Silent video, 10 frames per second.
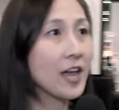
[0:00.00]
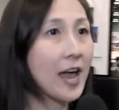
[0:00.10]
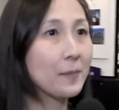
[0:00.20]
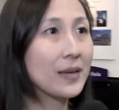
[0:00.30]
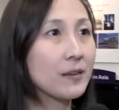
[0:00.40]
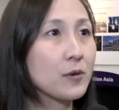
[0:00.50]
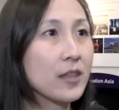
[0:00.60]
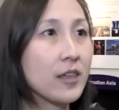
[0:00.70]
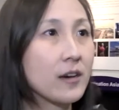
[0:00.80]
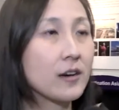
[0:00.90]
happy
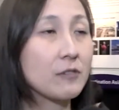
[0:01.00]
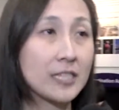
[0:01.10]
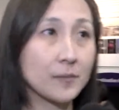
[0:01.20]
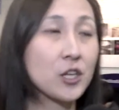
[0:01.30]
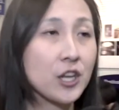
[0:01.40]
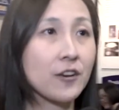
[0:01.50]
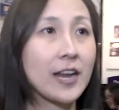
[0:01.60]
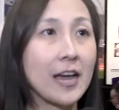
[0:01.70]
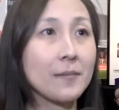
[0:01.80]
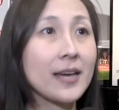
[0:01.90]
with the reception here
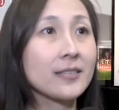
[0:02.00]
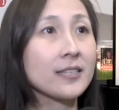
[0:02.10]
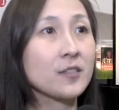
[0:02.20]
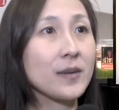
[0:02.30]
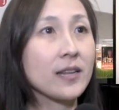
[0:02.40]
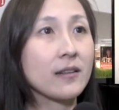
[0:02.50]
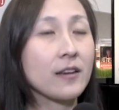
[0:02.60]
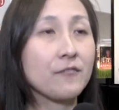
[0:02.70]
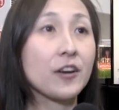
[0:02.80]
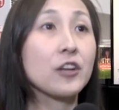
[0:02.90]
at IMEX. It's been
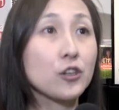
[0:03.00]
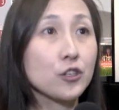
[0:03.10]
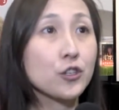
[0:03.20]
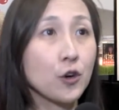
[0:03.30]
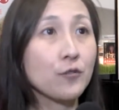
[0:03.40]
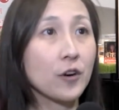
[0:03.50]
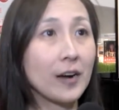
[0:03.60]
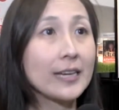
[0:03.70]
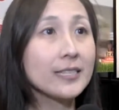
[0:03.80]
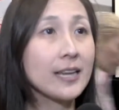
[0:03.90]
a very good show for
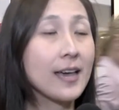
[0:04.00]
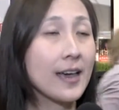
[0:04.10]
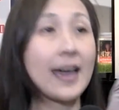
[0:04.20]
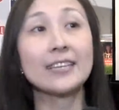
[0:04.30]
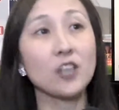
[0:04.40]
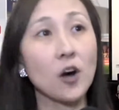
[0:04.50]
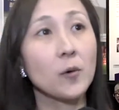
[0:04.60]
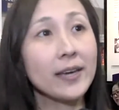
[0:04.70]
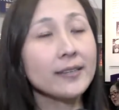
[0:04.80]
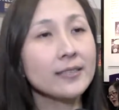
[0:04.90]
us, as
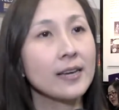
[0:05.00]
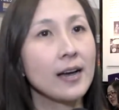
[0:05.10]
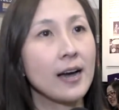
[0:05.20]
always.